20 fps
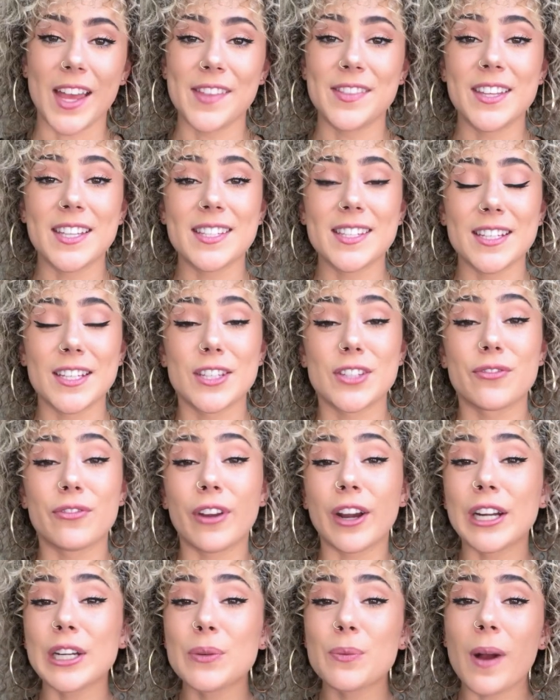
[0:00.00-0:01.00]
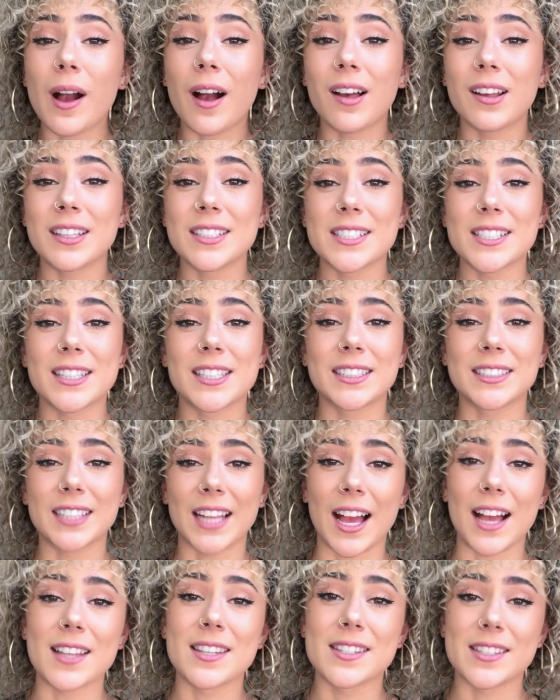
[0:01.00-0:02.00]
And this leads very well into the
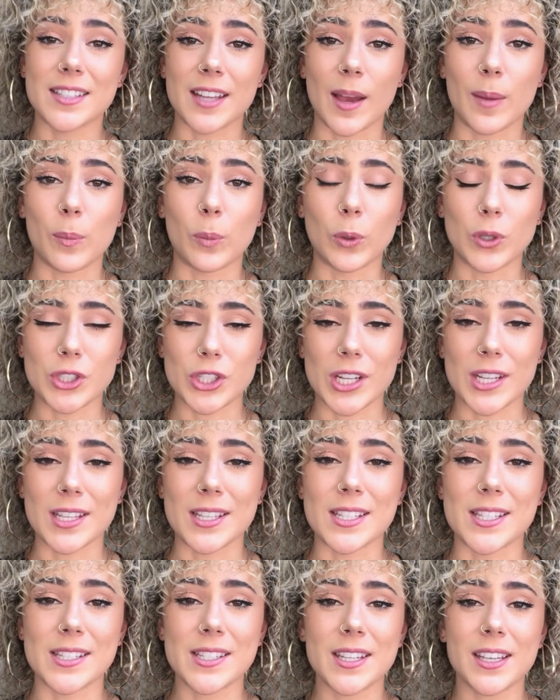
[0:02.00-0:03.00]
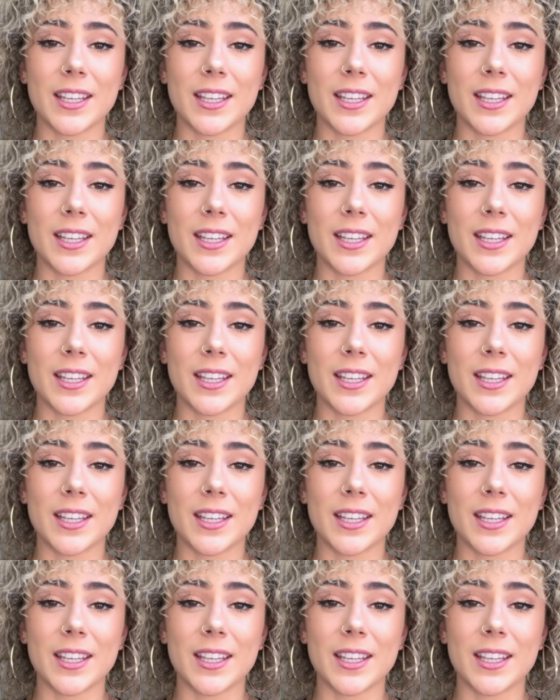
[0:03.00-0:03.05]
last step, which is